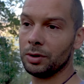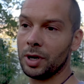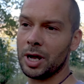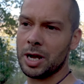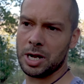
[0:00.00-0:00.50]

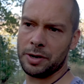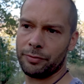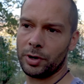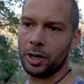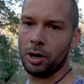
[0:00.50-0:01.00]
a
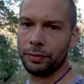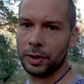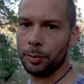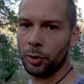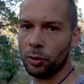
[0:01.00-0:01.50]
3.5
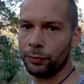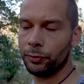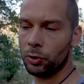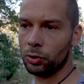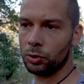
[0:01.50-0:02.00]
litre bottle
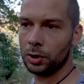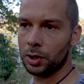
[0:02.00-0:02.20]
full,